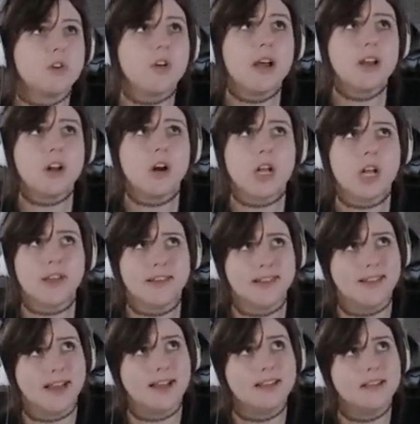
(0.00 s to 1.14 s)
Try turning on the
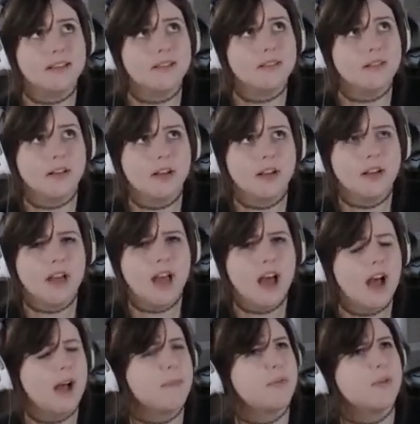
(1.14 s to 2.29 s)
light.
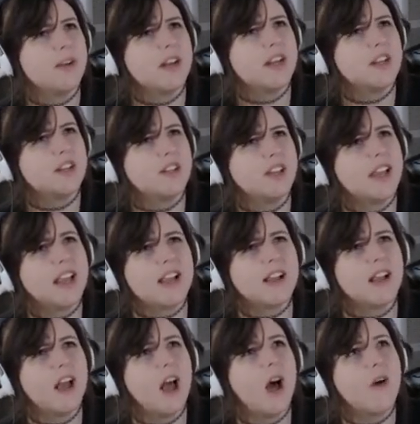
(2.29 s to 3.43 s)
I'm pretty, like,
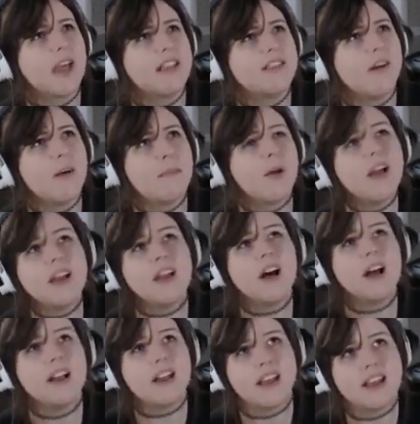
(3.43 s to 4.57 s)
okay, so I'm probably
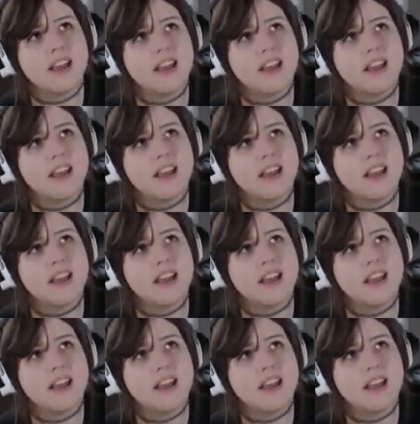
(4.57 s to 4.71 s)
not an idiot.